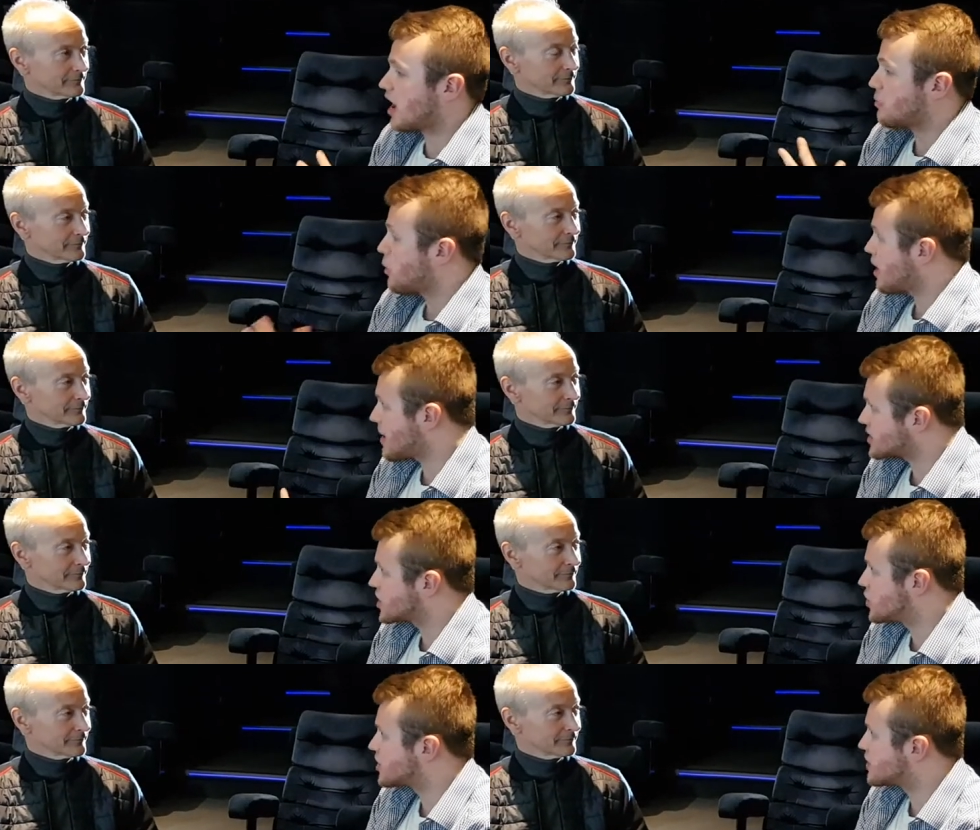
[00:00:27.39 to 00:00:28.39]
Speaker 1: whereabouts are you
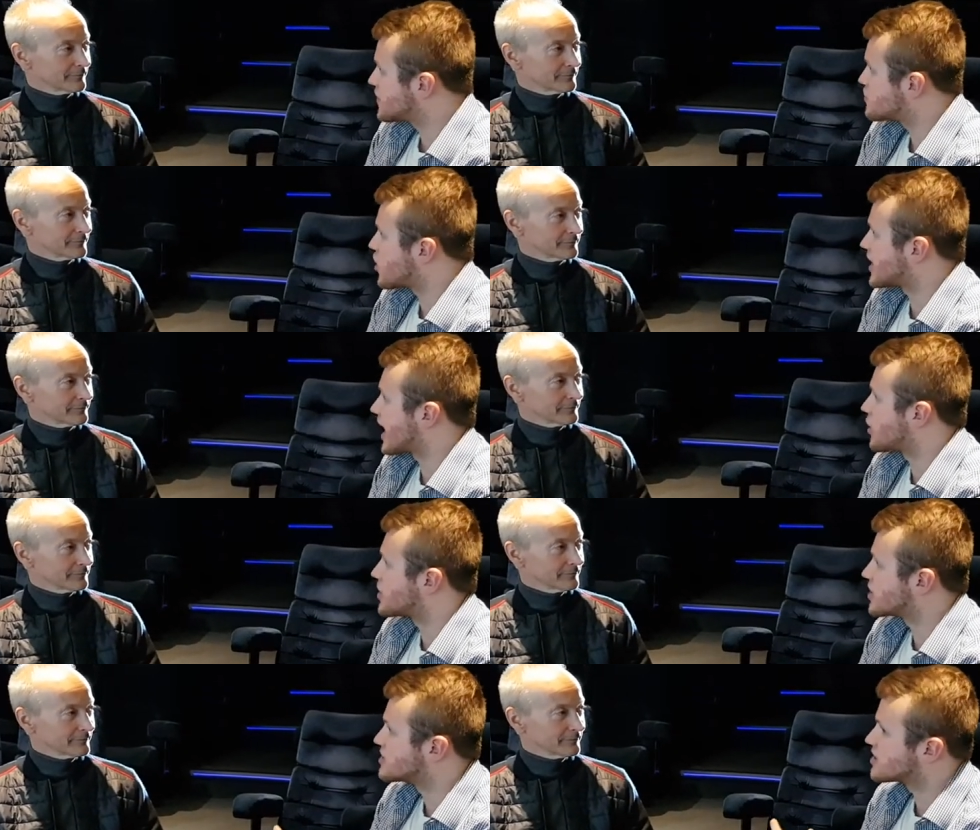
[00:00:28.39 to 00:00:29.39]
with the film right now?
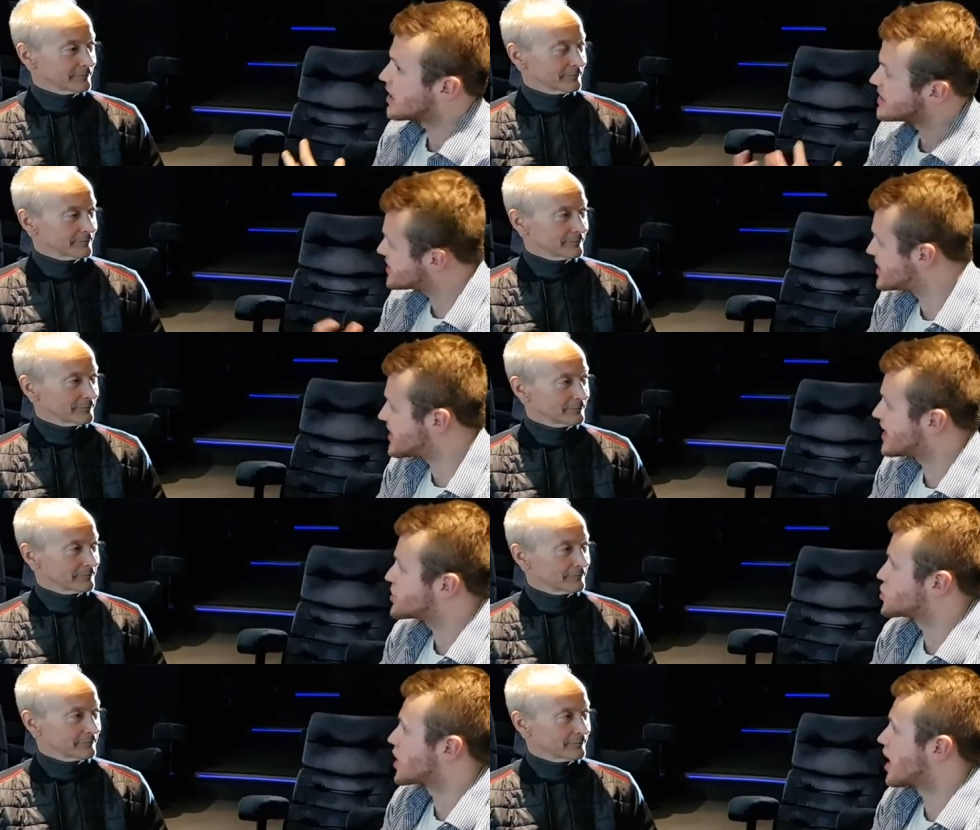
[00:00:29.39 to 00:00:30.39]
Because I did see the initial
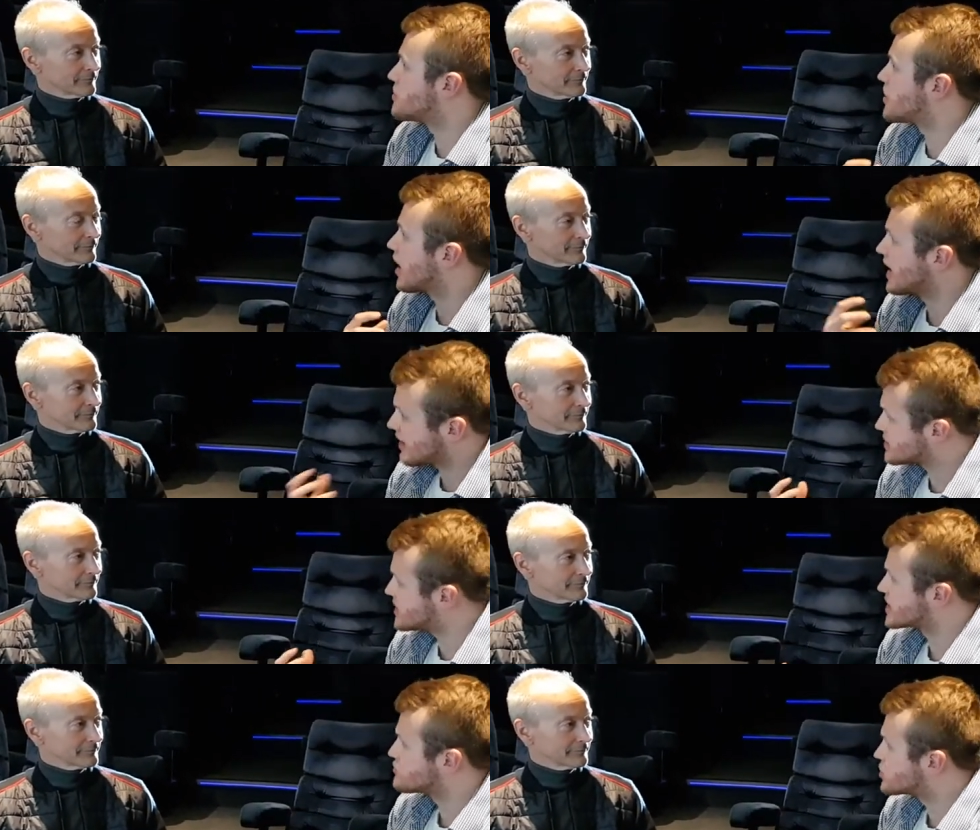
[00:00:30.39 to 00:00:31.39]
cut, but I hear there's been
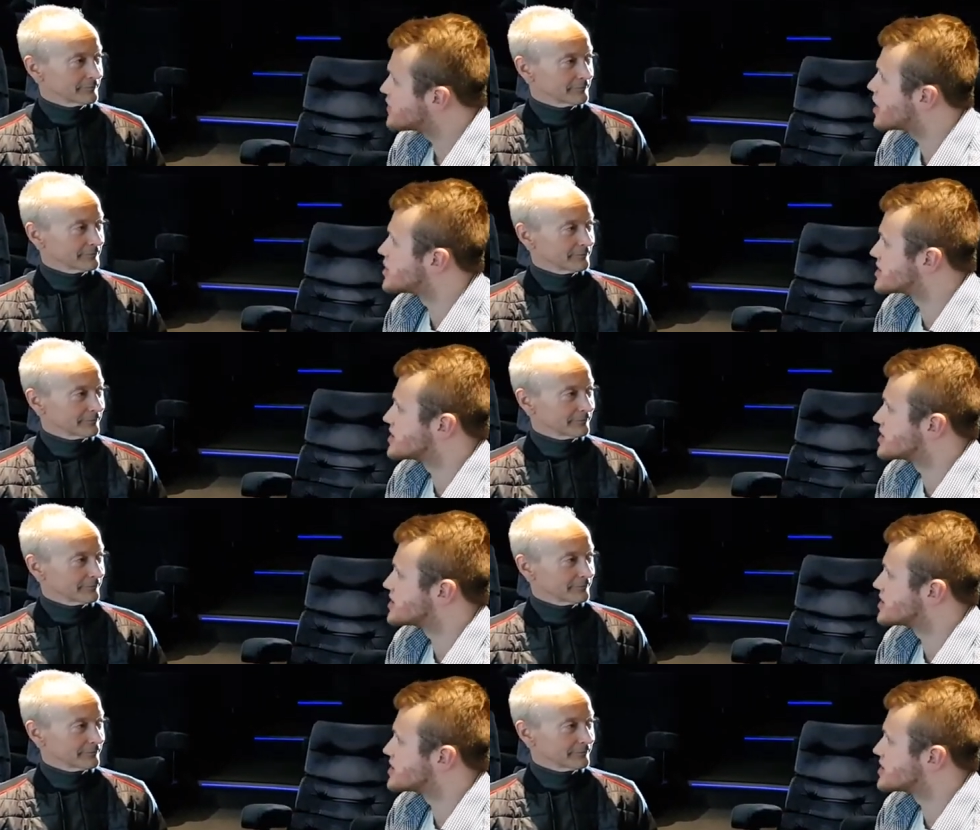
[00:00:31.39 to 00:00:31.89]
some real developments